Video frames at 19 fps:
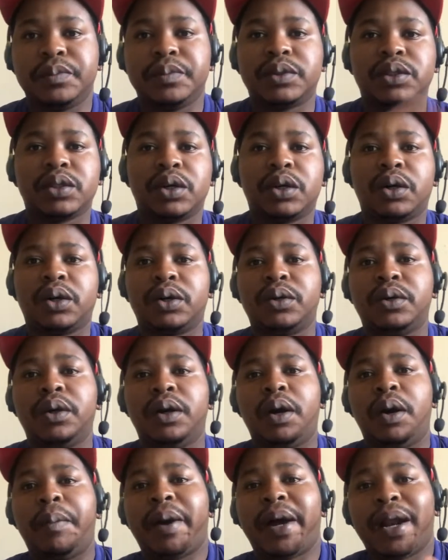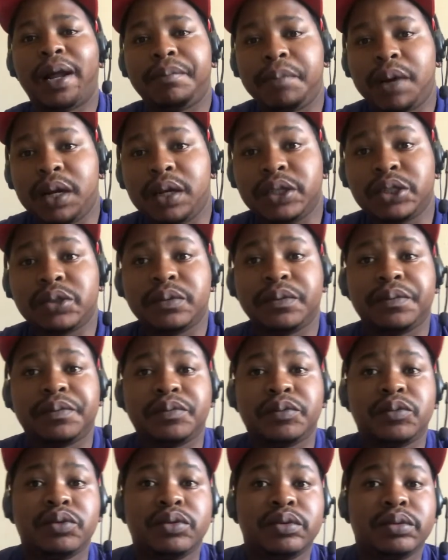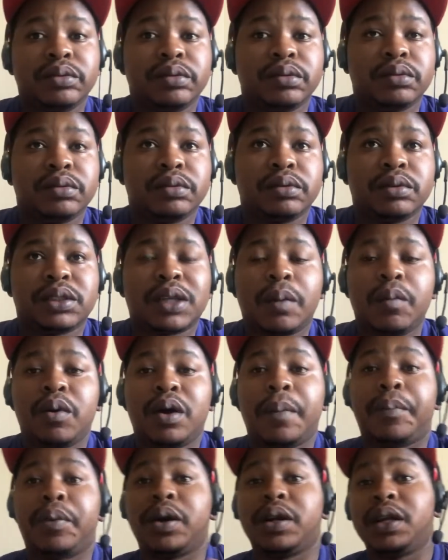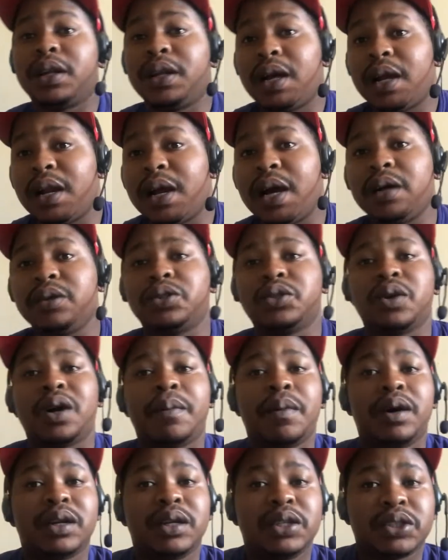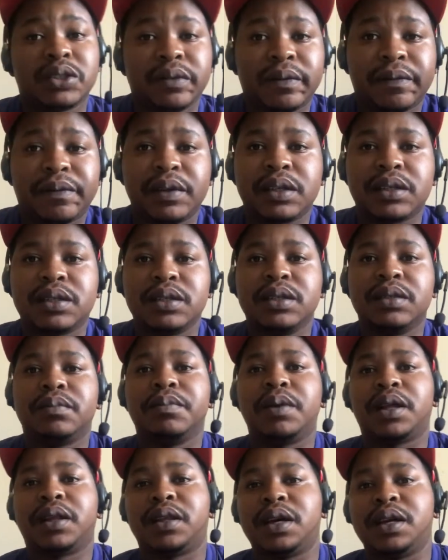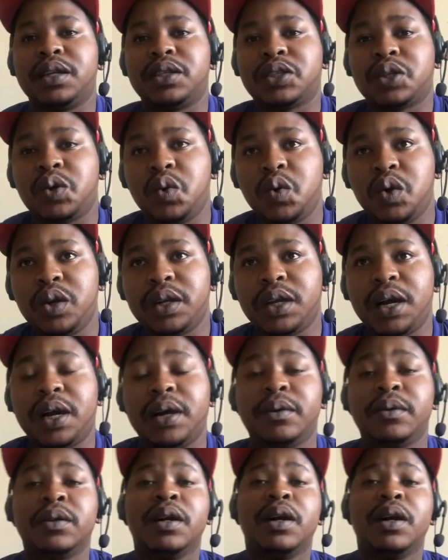So, but I managed to someone pointed that out, so I managed to fix it. But that is cool now.